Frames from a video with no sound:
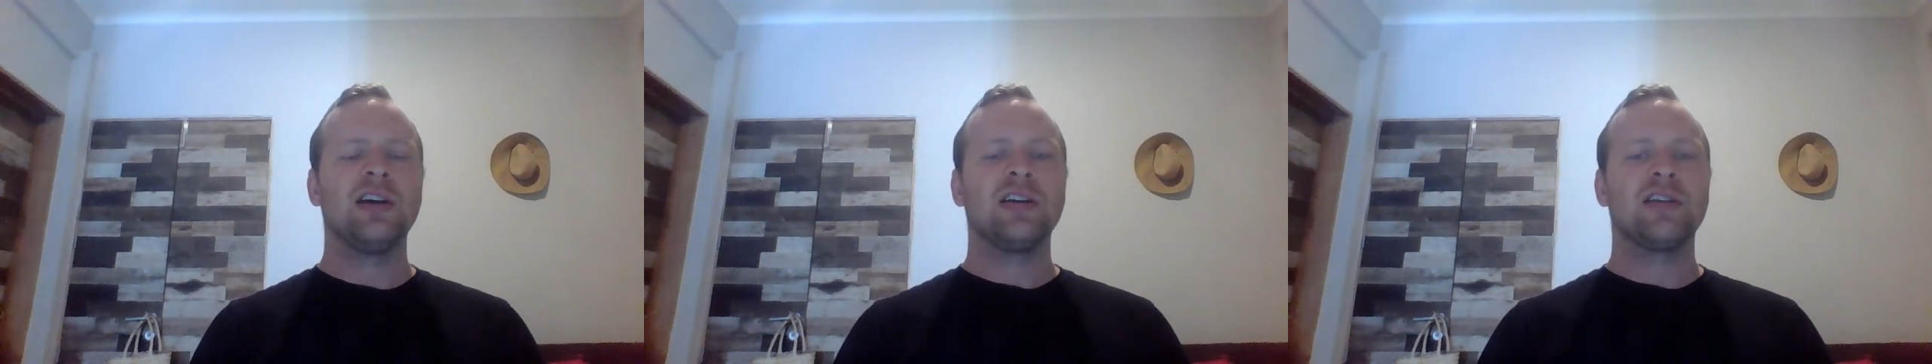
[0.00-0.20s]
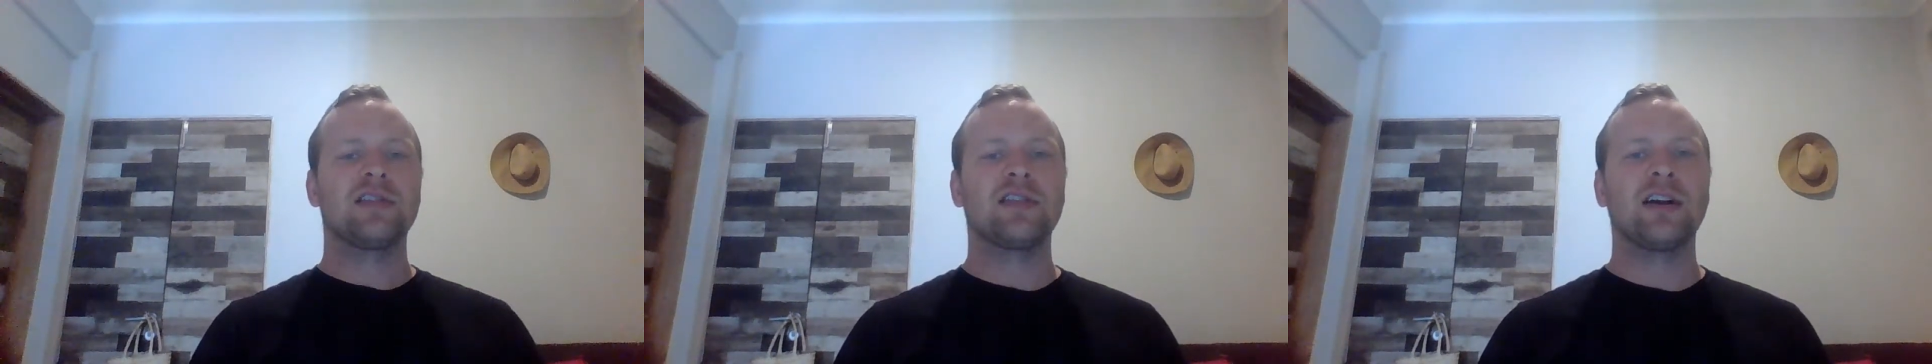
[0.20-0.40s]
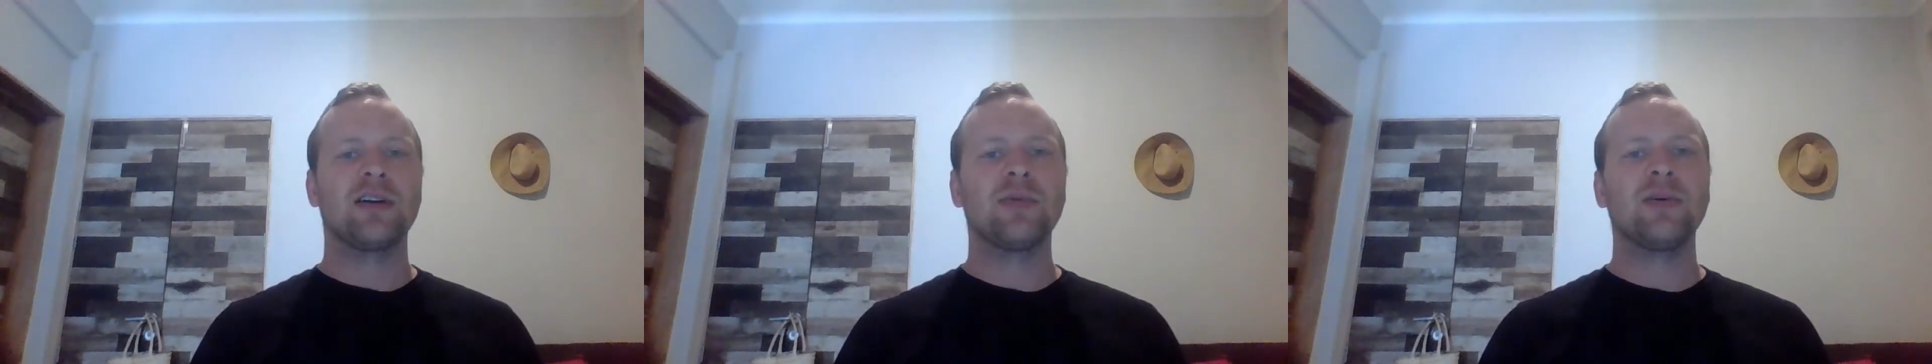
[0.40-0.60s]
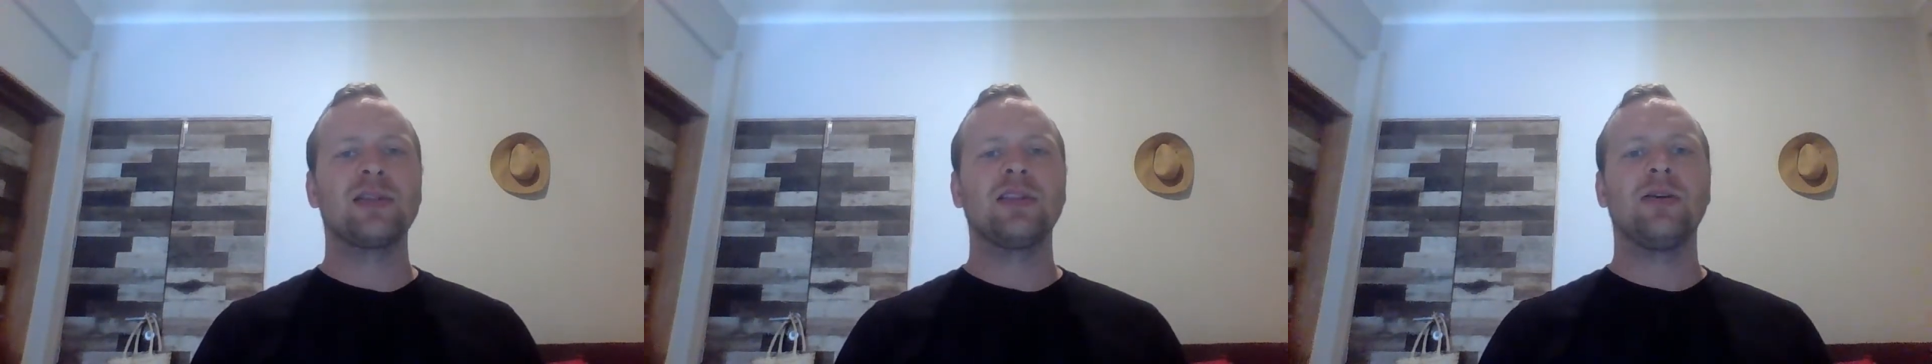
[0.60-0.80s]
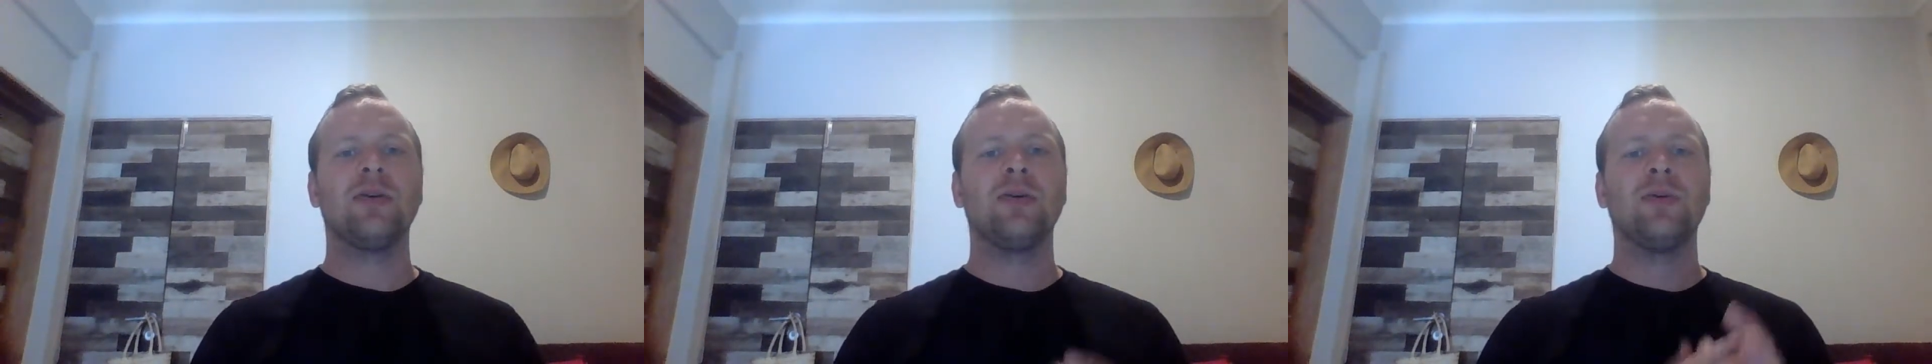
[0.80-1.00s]
Start with
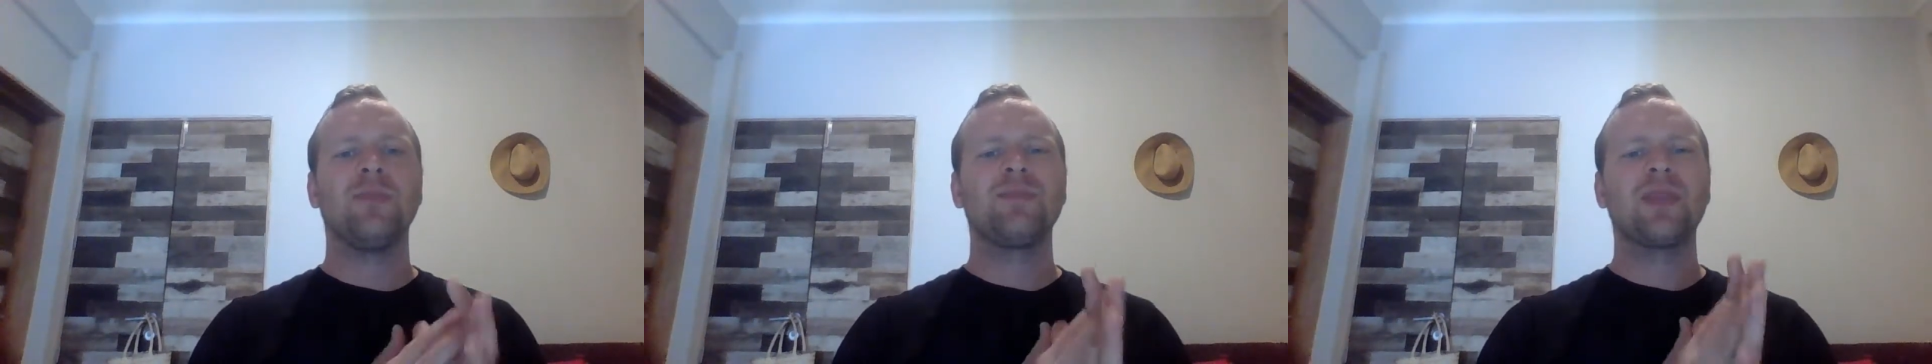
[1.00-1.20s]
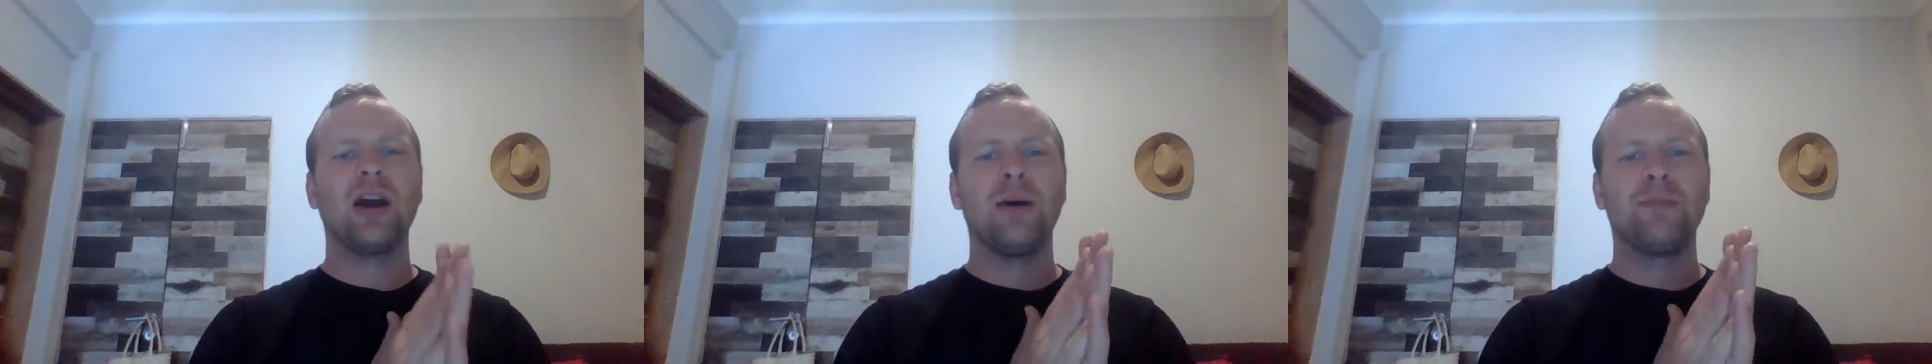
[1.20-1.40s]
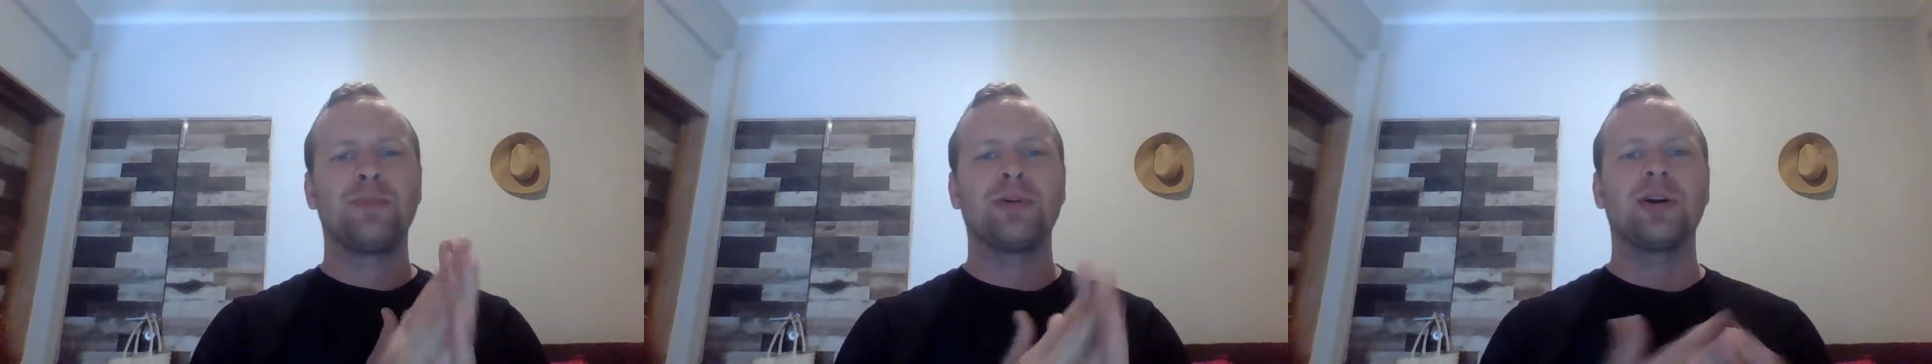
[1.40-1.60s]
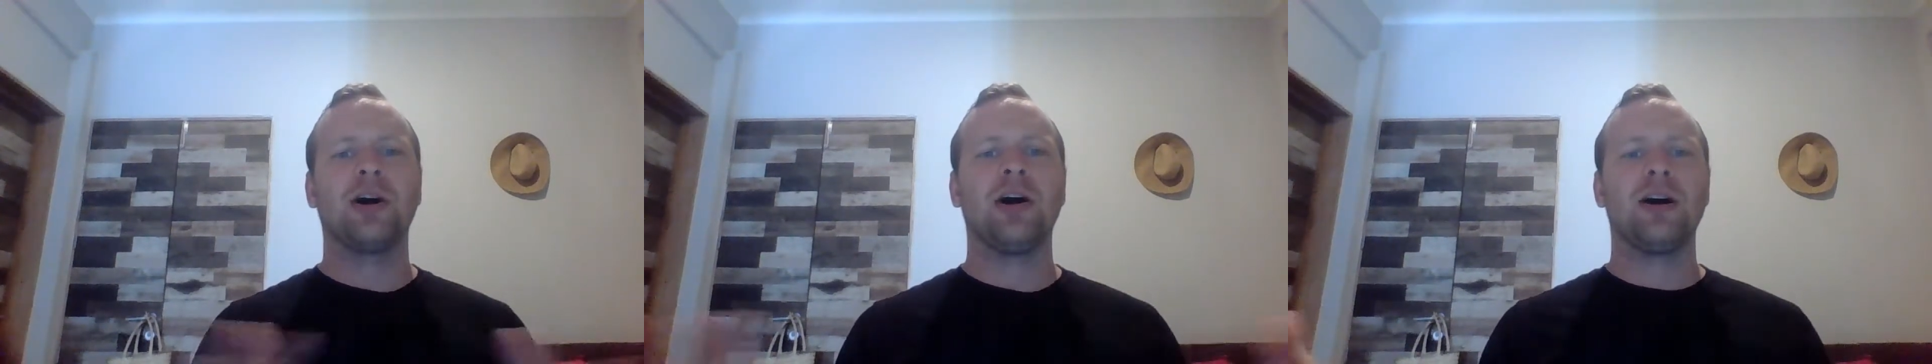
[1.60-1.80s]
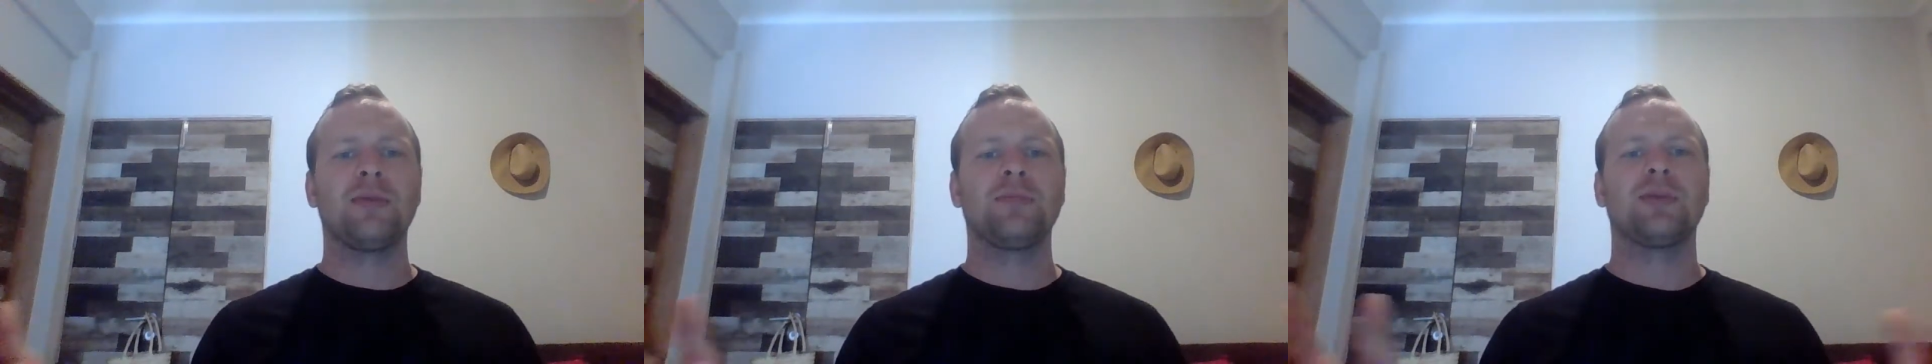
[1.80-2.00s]
a broad